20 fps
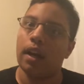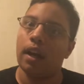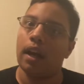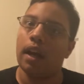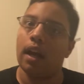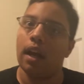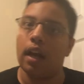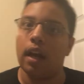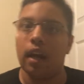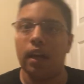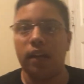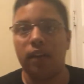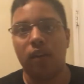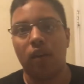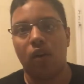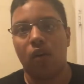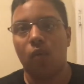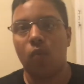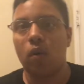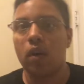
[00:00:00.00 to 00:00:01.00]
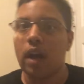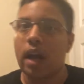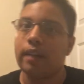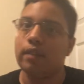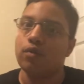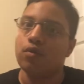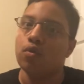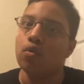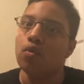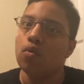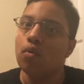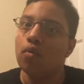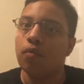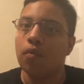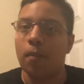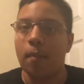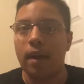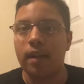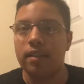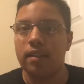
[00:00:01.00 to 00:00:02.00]
and what I do
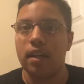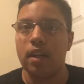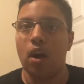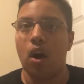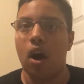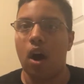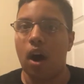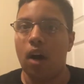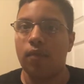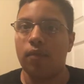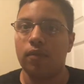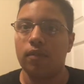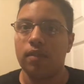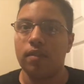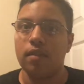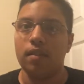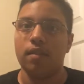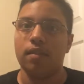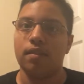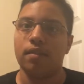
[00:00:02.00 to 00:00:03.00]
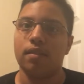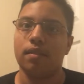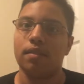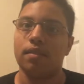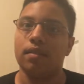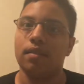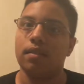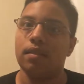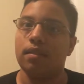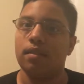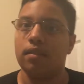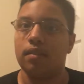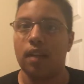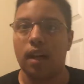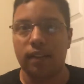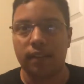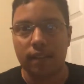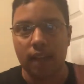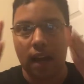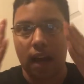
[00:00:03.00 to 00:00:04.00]
for my day off is, is
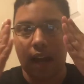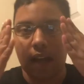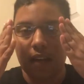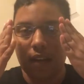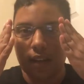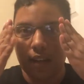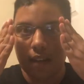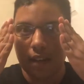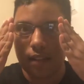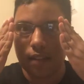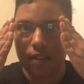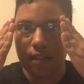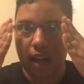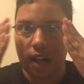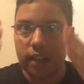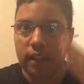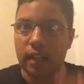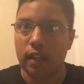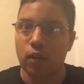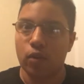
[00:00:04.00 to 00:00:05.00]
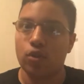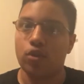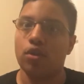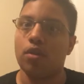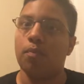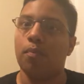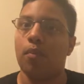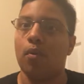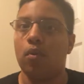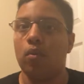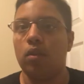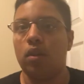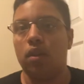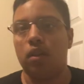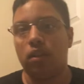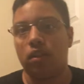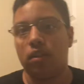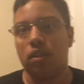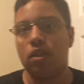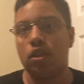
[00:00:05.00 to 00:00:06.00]
not that exciting or simple.
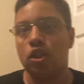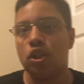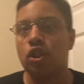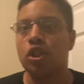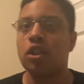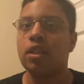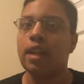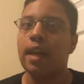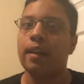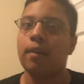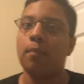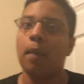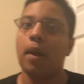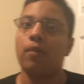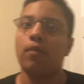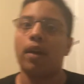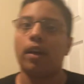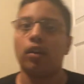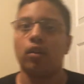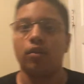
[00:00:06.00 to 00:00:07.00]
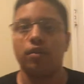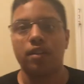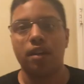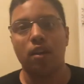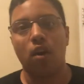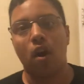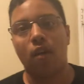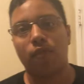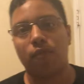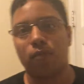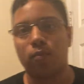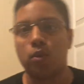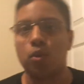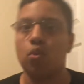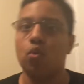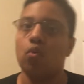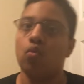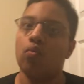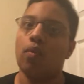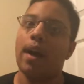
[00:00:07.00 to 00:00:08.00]
This is just like my regular day off from
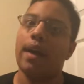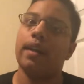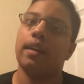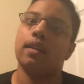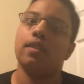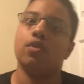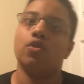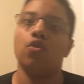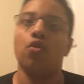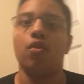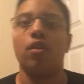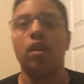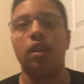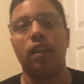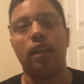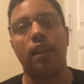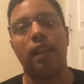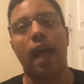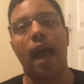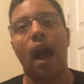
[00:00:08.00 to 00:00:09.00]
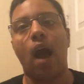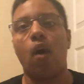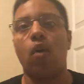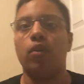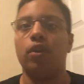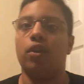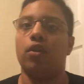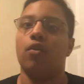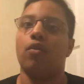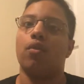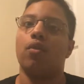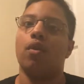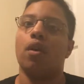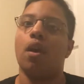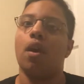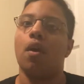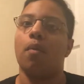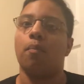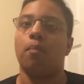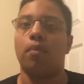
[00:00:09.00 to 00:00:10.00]
school, right? Because you're allowed, you're
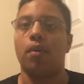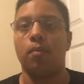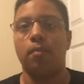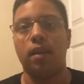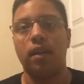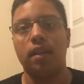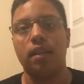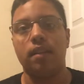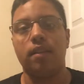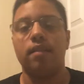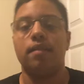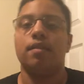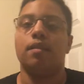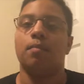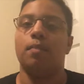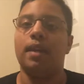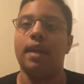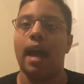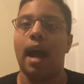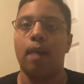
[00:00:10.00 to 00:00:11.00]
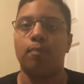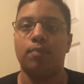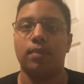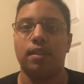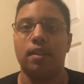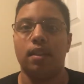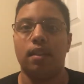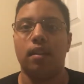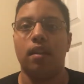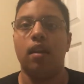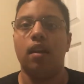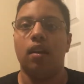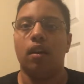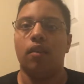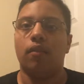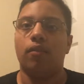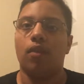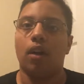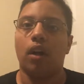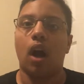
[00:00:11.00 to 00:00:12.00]
permitted to be absent
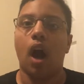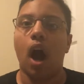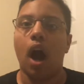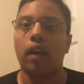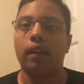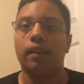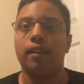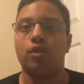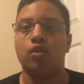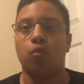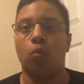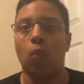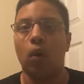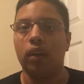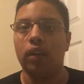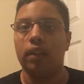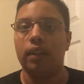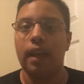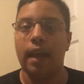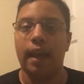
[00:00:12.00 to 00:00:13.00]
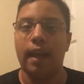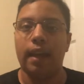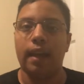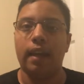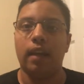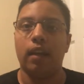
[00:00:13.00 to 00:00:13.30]
from college one day